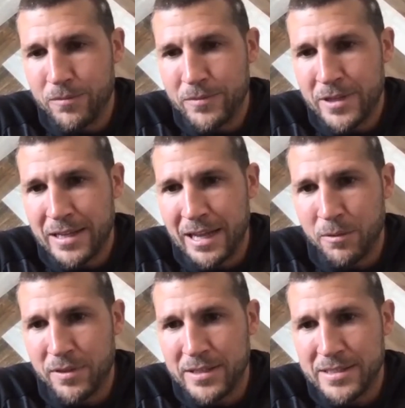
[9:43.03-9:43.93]
connect
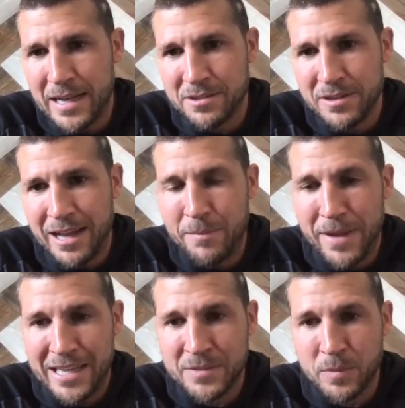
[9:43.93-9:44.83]
with these guys on a
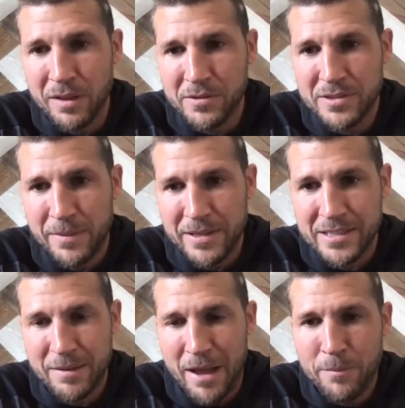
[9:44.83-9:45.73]
non-basketball level since I'm not
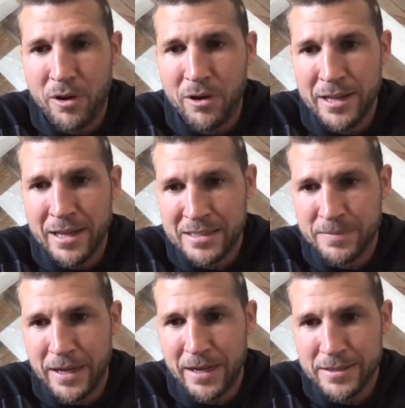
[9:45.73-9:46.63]
seeing them? I bought an
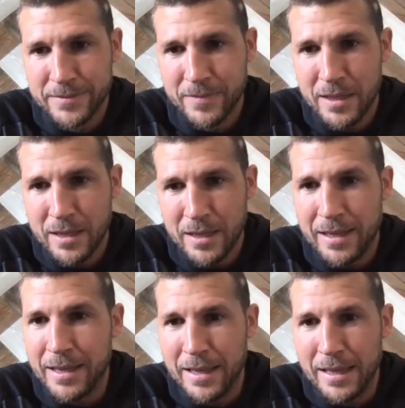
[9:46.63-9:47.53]
Xbox,
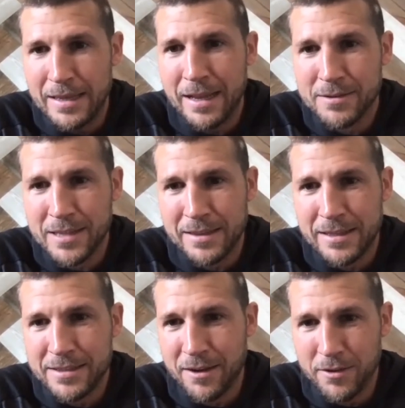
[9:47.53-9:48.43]
and I was like,
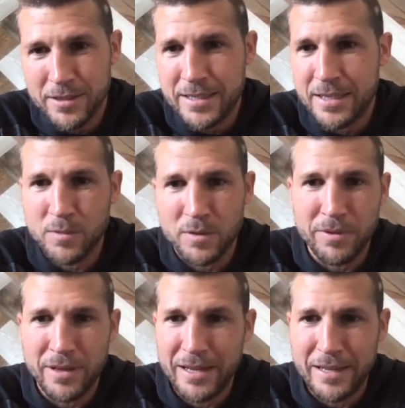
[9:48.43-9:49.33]
all these kids want to
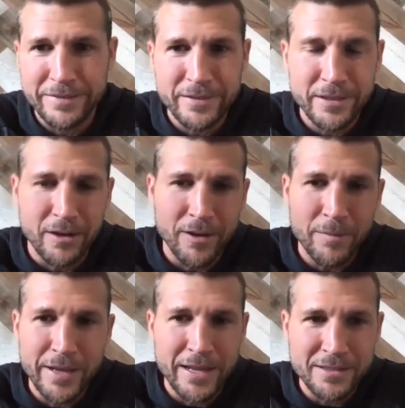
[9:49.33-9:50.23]
play,
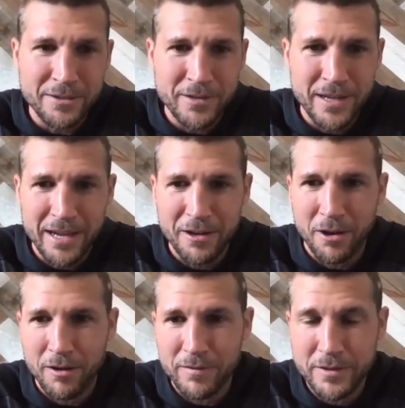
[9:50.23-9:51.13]
NBA 2K and
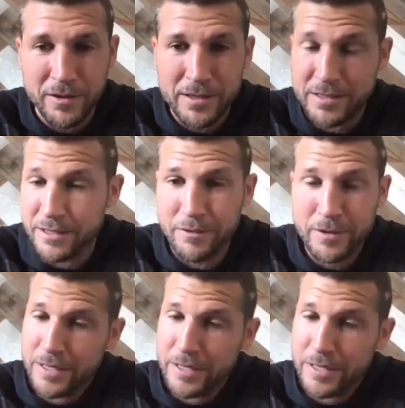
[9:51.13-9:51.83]
Call of Duty. So